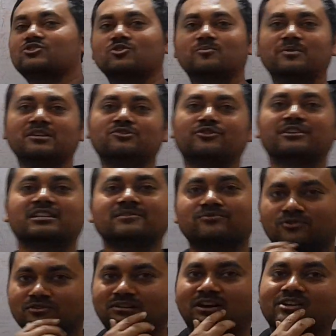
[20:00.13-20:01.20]
should be
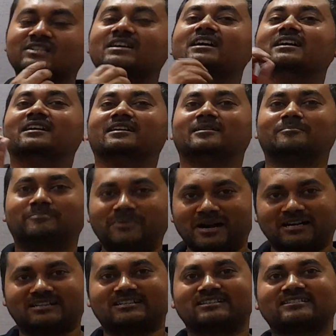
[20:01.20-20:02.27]
24 hours.
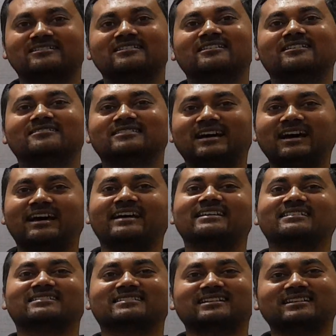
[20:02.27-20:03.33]
But the
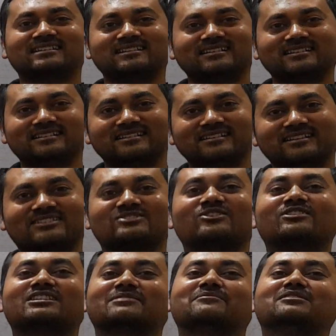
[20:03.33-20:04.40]
answer is
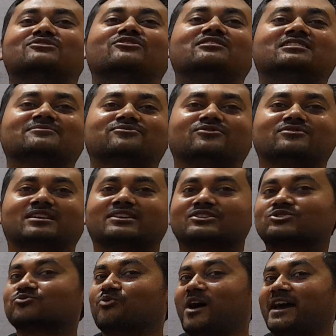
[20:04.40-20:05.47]
not even 24
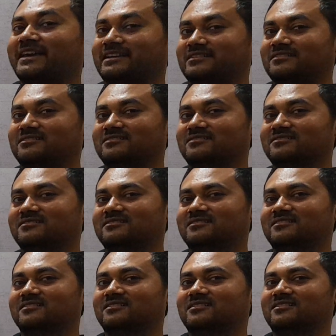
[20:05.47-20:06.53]
hours. Why?
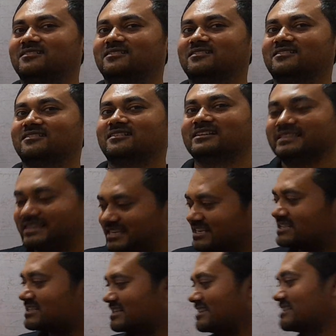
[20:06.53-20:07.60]

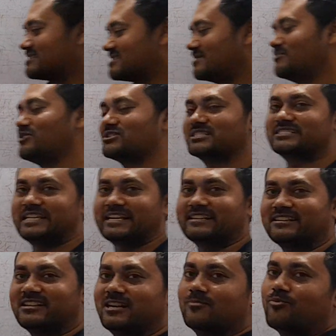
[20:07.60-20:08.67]
This is the most
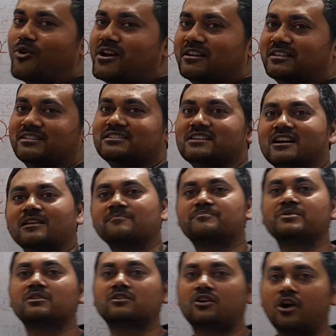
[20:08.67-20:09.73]
technical point here,
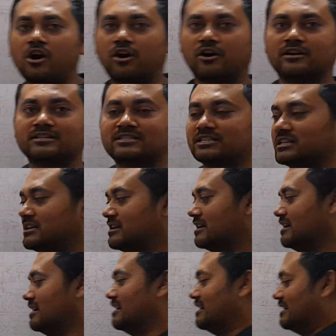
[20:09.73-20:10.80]
because
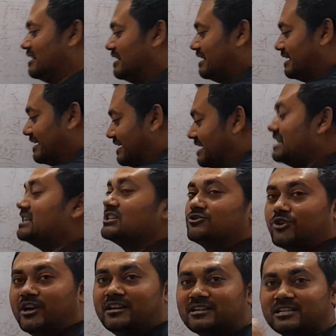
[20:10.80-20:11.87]
in
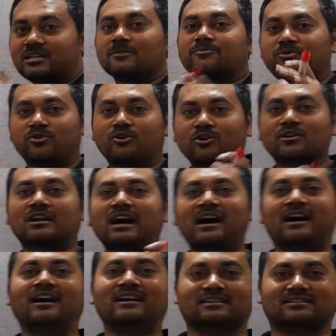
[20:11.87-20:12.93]
24
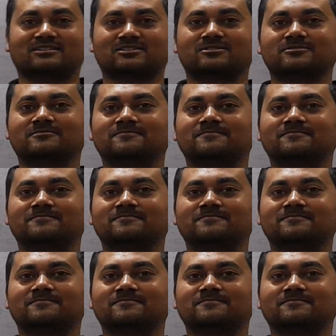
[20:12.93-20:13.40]
hours,